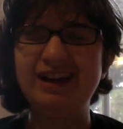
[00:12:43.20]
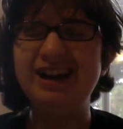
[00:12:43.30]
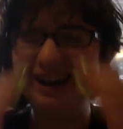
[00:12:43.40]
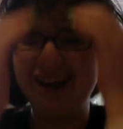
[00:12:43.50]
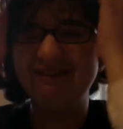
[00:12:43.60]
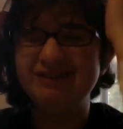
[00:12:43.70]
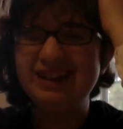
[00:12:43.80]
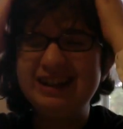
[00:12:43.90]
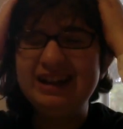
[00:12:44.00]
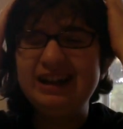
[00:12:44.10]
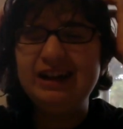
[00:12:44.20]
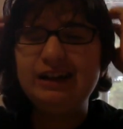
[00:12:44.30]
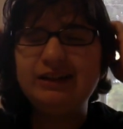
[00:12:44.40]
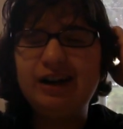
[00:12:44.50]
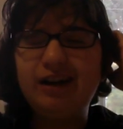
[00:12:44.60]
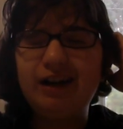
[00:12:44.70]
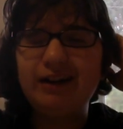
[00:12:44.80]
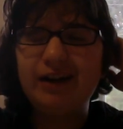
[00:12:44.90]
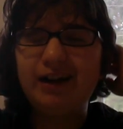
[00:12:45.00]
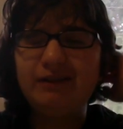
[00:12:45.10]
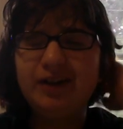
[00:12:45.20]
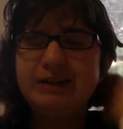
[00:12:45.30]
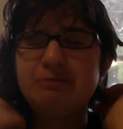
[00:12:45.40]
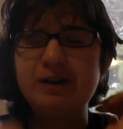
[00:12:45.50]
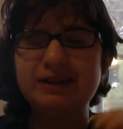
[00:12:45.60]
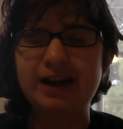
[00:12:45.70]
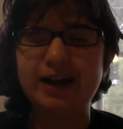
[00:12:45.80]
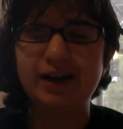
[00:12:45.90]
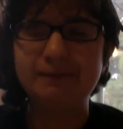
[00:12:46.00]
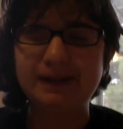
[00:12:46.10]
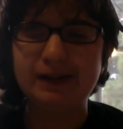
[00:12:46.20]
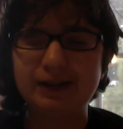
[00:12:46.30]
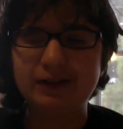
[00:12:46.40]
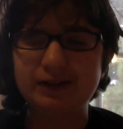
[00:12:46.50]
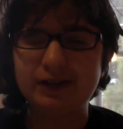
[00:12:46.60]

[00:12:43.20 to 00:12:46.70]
No, I'm only pointing that out because